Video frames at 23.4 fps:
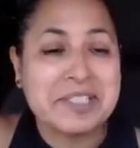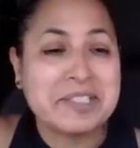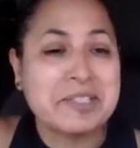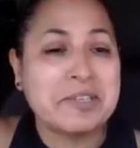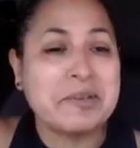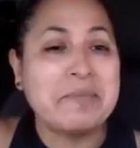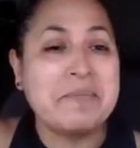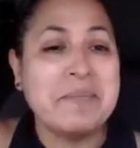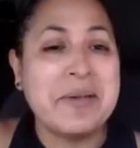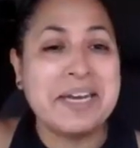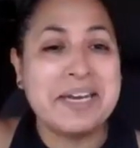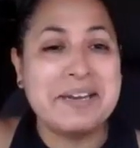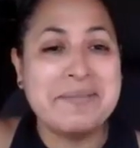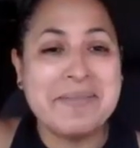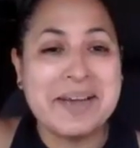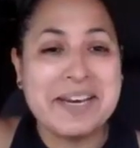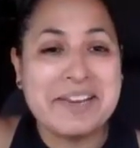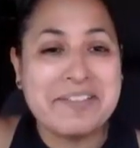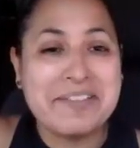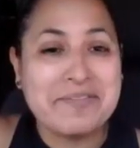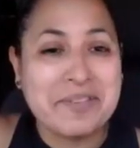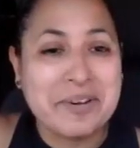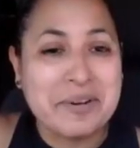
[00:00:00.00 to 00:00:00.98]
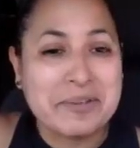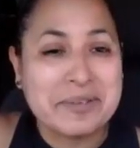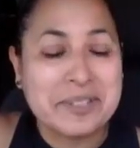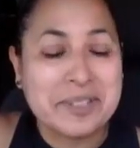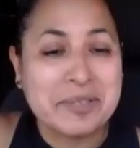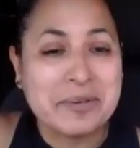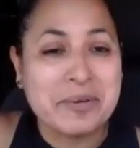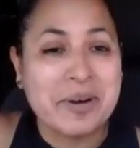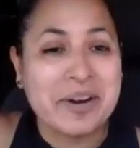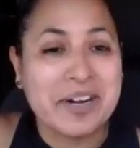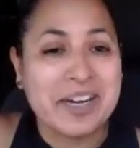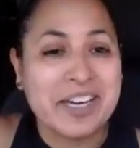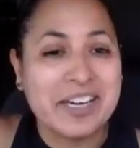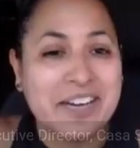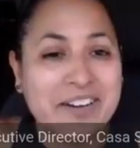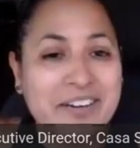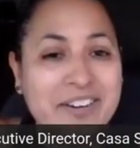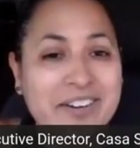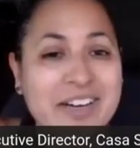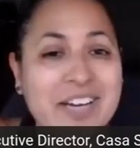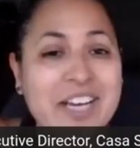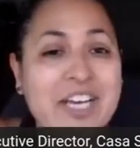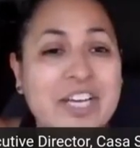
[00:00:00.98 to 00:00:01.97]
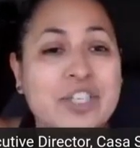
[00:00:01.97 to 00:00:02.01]
So many folks who are
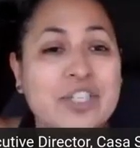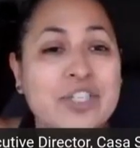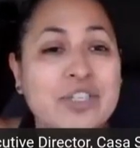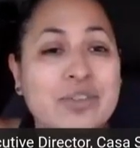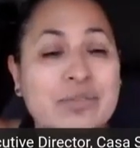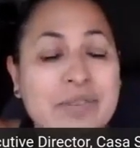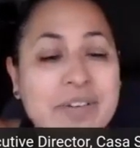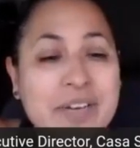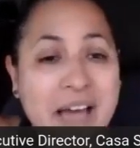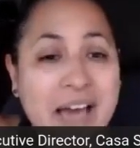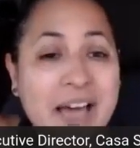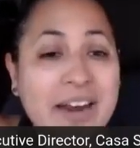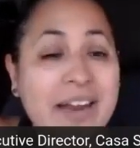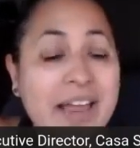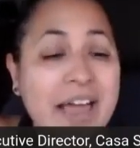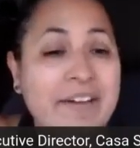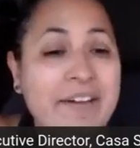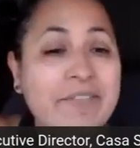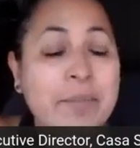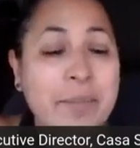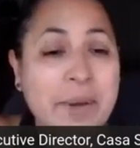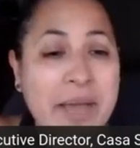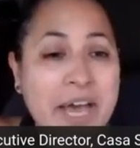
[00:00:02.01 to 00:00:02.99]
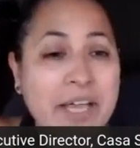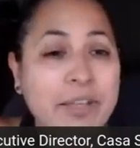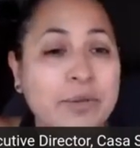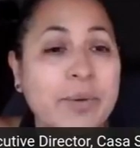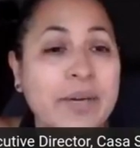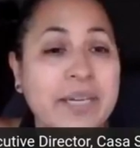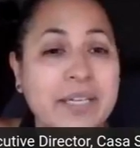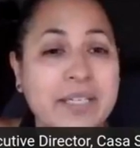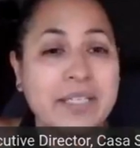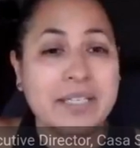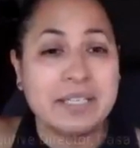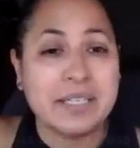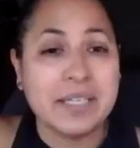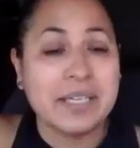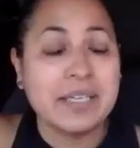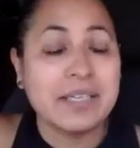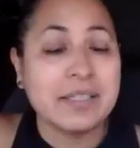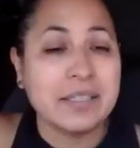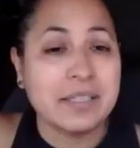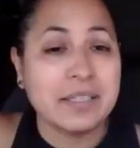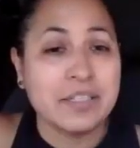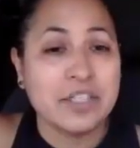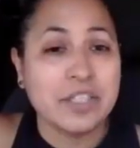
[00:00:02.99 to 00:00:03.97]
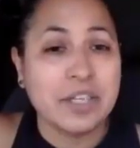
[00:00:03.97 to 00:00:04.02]
here do not have a pathway to
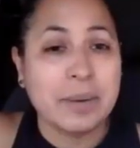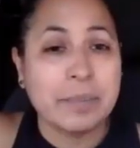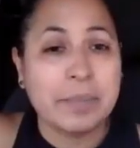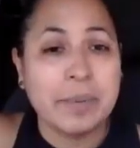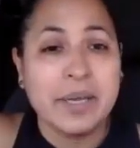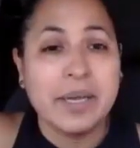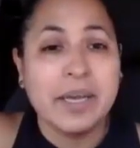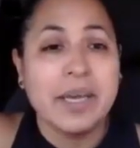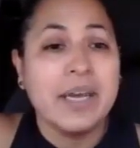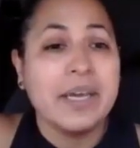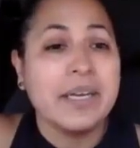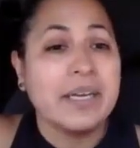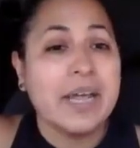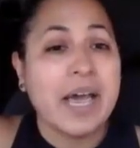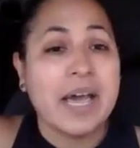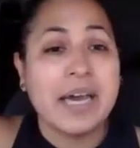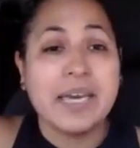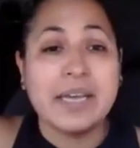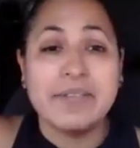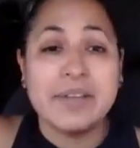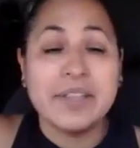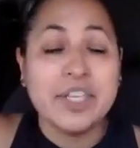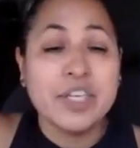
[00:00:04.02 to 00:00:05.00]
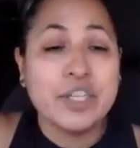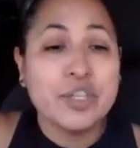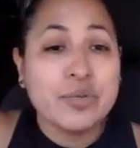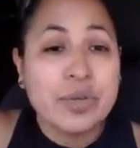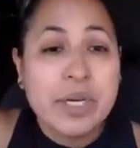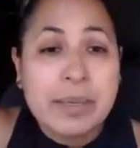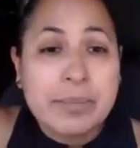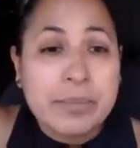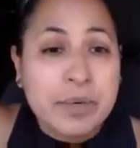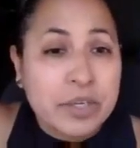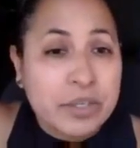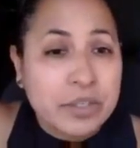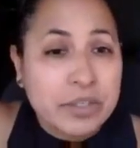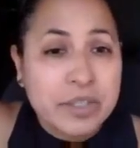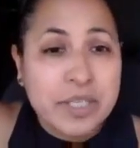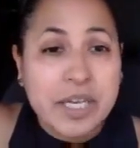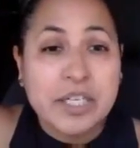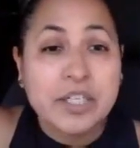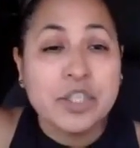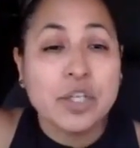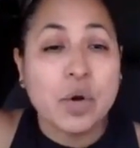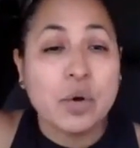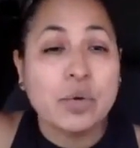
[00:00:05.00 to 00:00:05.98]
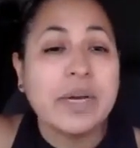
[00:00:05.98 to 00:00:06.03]
citizenship. Not even the dreamers, they
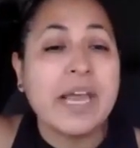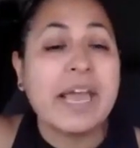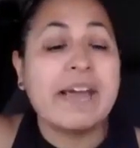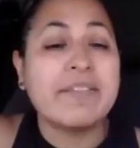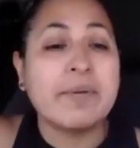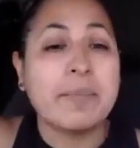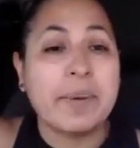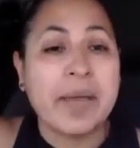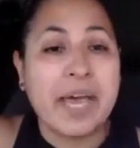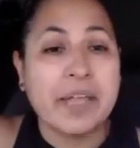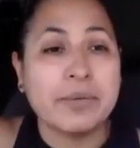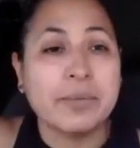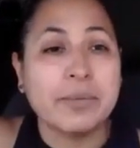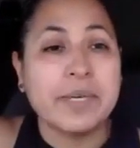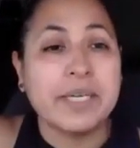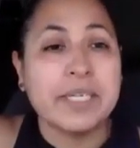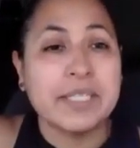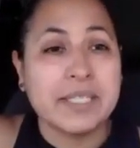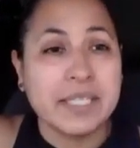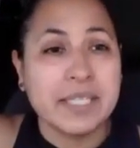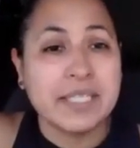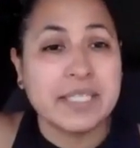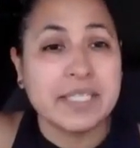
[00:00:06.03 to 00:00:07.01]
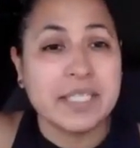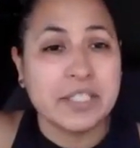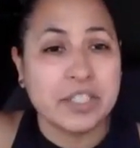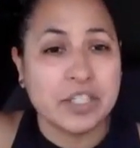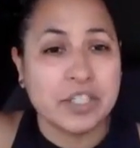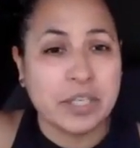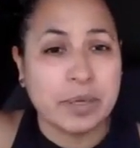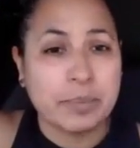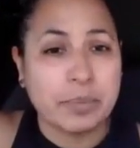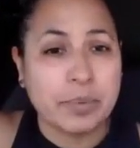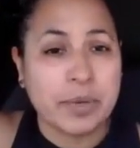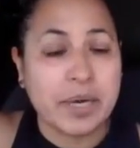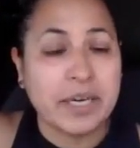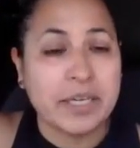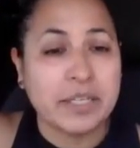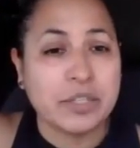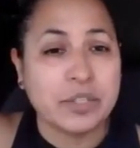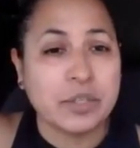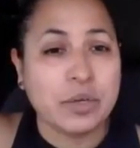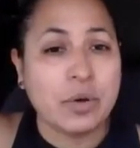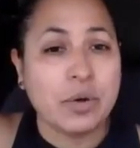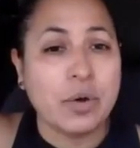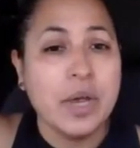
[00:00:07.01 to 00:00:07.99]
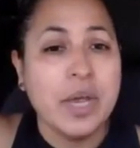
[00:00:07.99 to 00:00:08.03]
don't have a pathway to citizenship, right?
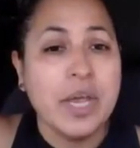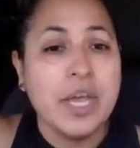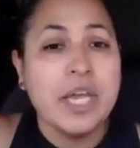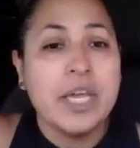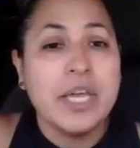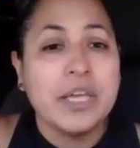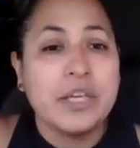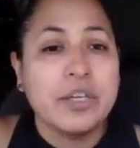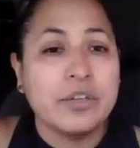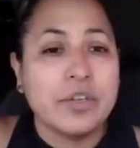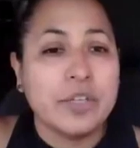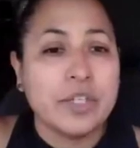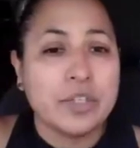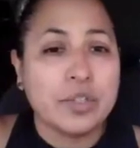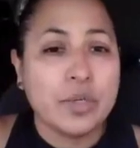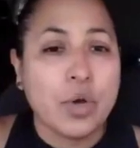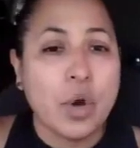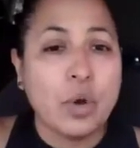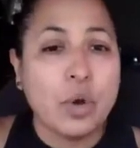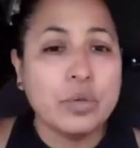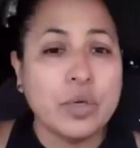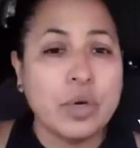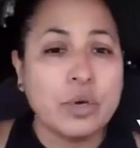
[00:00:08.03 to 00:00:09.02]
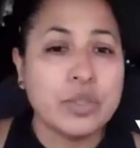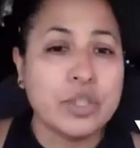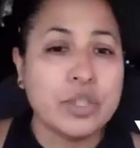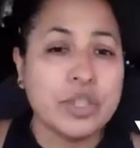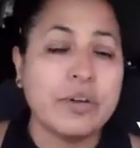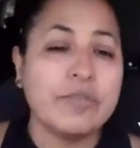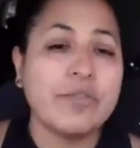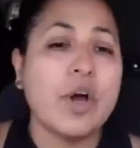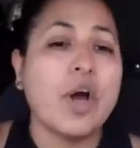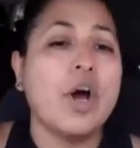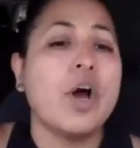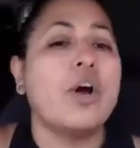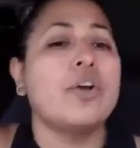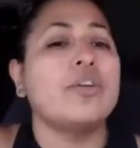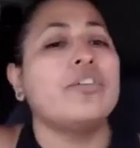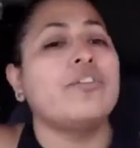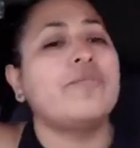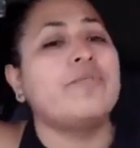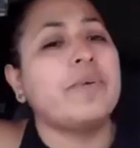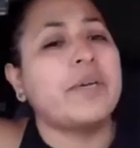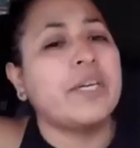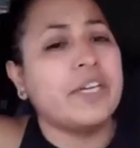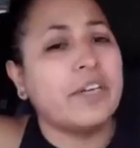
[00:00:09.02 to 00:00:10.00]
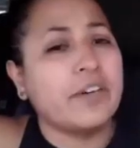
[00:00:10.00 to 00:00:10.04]
So, this whole notion of, oh,
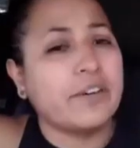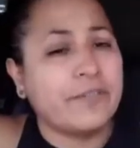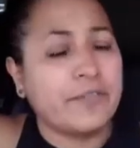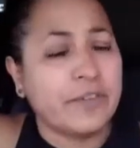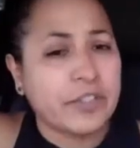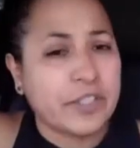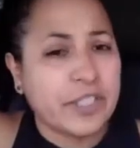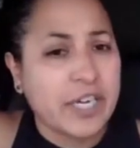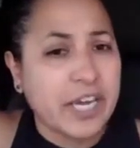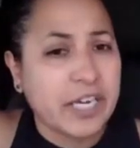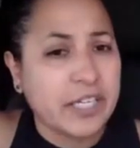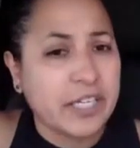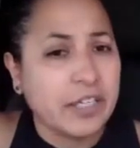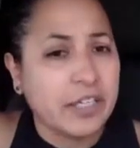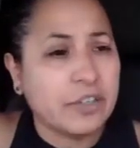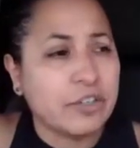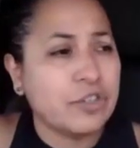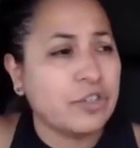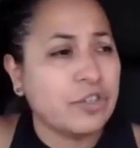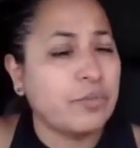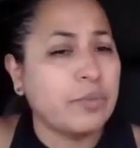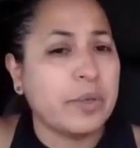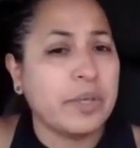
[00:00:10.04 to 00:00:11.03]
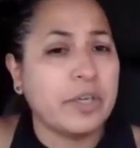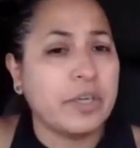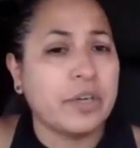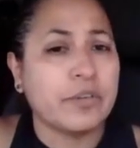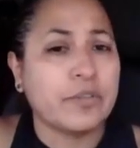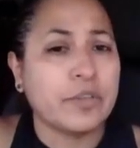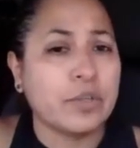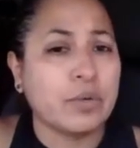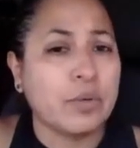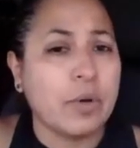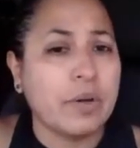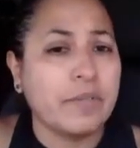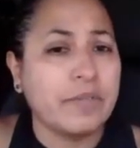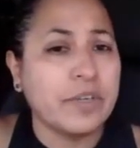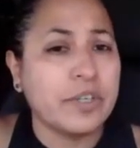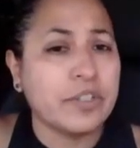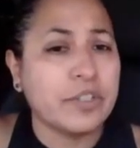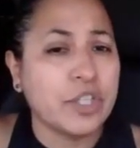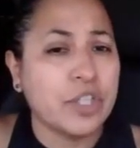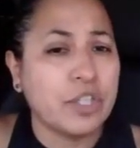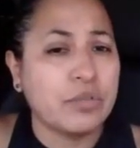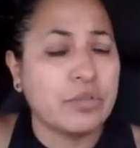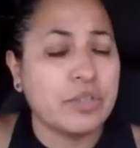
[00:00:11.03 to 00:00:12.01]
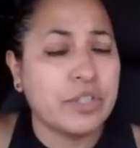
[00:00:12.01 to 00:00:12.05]
you've been here for 10 years, you've been here for 12 years,
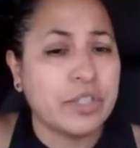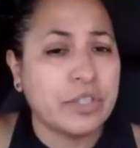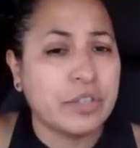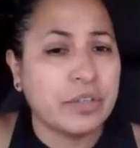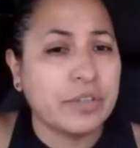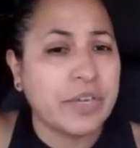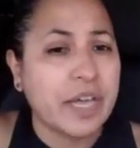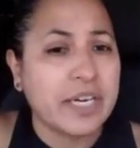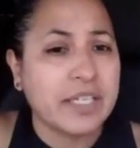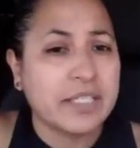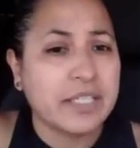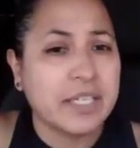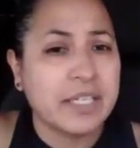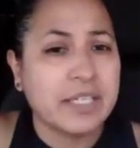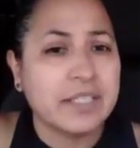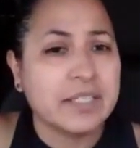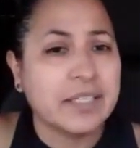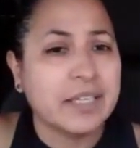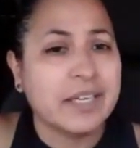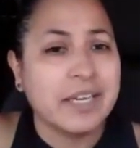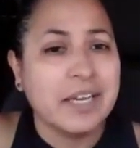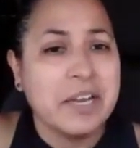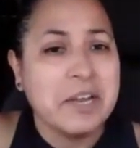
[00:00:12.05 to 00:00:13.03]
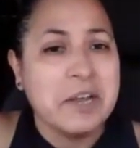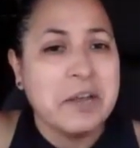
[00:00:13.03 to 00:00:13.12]
and you're still not a citizen.